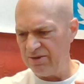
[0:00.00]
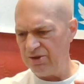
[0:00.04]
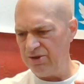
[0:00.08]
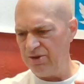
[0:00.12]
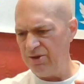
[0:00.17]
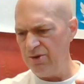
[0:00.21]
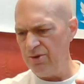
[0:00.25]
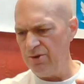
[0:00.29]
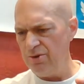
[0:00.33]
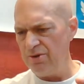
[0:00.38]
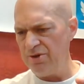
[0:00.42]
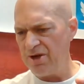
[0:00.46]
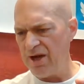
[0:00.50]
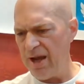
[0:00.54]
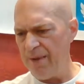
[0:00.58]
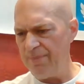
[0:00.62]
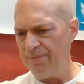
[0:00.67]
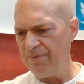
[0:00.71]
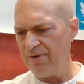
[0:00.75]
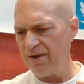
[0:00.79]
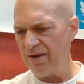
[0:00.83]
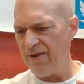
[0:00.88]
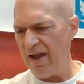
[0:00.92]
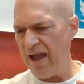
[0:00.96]
Two
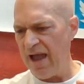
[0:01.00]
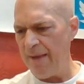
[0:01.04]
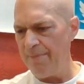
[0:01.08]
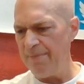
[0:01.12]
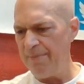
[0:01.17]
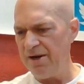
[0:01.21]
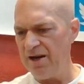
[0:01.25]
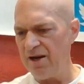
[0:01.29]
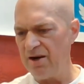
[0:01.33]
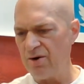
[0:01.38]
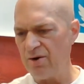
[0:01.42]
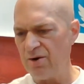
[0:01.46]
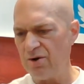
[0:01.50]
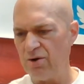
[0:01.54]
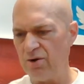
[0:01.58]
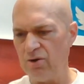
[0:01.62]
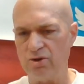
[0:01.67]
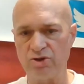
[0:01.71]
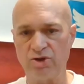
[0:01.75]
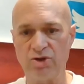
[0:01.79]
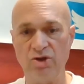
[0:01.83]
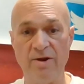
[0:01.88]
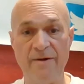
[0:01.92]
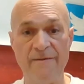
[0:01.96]
types of
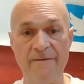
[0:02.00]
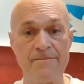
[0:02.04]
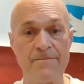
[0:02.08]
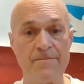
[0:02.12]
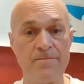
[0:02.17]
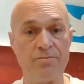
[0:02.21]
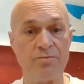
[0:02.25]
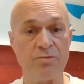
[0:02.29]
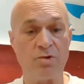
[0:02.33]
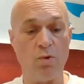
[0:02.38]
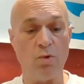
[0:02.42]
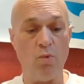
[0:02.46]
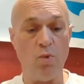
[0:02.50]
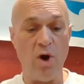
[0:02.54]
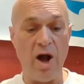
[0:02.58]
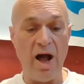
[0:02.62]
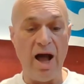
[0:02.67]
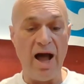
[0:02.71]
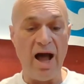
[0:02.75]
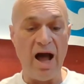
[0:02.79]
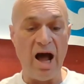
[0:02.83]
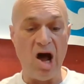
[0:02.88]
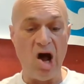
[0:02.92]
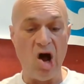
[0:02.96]
habaneros.
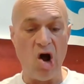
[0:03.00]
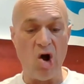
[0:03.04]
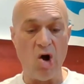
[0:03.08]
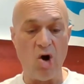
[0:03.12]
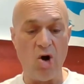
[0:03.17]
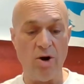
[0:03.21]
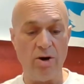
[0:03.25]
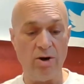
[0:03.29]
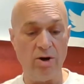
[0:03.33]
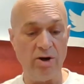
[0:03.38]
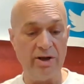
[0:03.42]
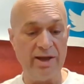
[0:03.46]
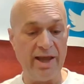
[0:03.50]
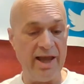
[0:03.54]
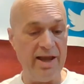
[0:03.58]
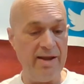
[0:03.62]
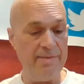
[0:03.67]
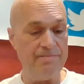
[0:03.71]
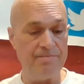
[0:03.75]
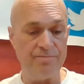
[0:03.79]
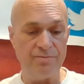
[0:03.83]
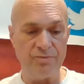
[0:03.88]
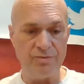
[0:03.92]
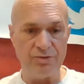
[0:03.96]
Wow.
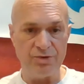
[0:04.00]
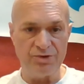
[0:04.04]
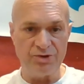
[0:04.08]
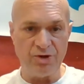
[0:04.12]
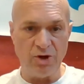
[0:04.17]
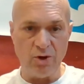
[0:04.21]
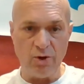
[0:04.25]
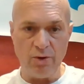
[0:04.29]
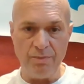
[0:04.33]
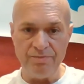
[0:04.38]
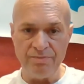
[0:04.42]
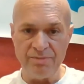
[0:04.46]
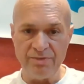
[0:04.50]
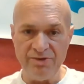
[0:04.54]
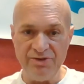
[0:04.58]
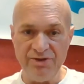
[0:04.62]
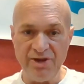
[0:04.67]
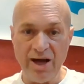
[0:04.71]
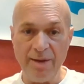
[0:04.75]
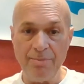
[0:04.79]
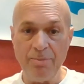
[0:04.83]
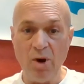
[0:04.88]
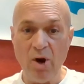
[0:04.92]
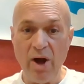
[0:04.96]
Okay, so
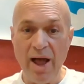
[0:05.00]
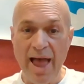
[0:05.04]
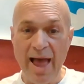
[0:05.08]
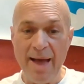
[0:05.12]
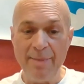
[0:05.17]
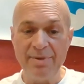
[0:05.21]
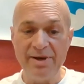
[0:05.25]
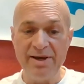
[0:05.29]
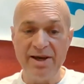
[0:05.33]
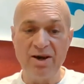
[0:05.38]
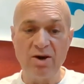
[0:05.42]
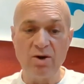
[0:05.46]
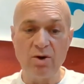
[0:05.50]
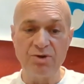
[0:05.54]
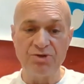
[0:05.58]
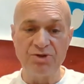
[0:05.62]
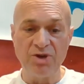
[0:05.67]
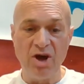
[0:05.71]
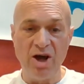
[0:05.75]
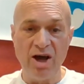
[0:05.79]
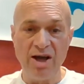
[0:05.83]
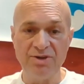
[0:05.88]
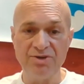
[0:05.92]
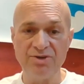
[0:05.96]
double habanero
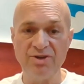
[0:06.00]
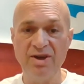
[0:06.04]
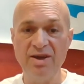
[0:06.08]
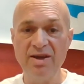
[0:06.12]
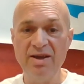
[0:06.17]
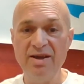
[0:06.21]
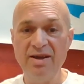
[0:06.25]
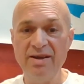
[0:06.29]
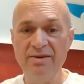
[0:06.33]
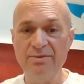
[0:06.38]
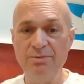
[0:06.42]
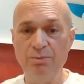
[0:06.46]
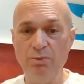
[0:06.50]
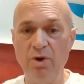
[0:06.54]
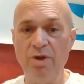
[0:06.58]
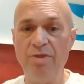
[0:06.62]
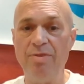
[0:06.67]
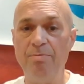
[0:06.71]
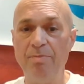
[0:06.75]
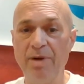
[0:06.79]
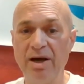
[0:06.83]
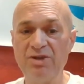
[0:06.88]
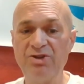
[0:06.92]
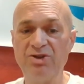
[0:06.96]
sauce
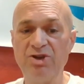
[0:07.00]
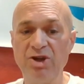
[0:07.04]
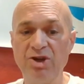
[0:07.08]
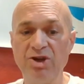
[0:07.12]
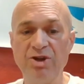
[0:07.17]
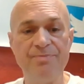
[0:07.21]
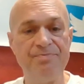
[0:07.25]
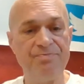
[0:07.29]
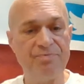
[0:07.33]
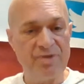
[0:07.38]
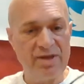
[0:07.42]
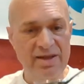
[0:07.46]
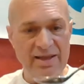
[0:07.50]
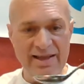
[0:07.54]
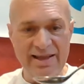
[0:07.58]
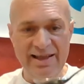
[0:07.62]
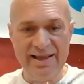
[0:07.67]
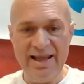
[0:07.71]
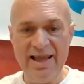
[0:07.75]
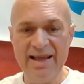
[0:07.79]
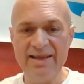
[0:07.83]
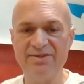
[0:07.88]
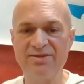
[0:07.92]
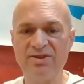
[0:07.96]
with mustard.
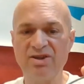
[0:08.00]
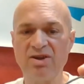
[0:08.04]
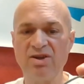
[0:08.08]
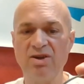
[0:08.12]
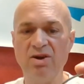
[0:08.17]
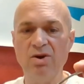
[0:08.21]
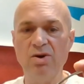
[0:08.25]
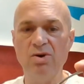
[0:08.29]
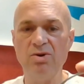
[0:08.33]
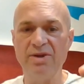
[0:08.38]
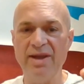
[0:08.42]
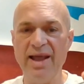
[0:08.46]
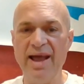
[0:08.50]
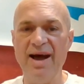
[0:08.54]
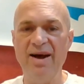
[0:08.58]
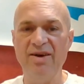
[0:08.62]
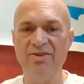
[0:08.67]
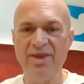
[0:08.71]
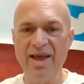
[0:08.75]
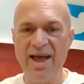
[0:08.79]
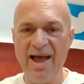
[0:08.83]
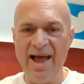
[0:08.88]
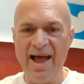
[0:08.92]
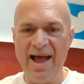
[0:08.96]
Let's go
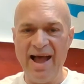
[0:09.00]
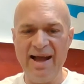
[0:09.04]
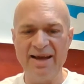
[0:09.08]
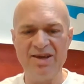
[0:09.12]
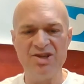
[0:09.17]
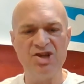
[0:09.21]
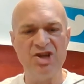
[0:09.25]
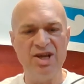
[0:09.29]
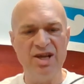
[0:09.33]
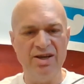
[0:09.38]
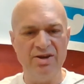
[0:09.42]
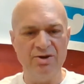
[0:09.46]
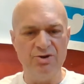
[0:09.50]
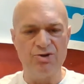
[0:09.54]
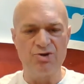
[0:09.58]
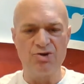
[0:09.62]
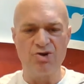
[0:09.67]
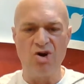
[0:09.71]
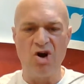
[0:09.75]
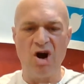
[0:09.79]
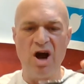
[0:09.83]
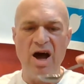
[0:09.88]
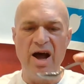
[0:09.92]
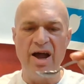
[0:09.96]
down the hatch and
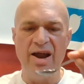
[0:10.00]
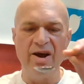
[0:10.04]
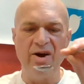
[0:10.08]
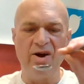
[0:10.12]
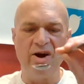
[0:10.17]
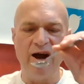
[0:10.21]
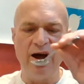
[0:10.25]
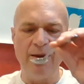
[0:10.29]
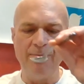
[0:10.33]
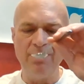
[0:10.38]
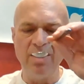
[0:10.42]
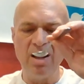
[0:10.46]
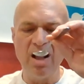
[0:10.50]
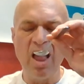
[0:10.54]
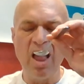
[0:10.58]
try her up.